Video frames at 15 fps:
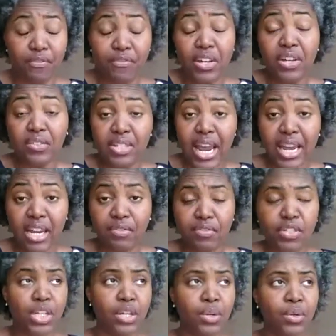feels negative
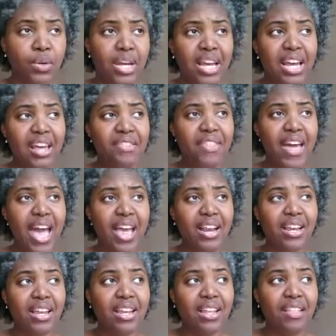to you, then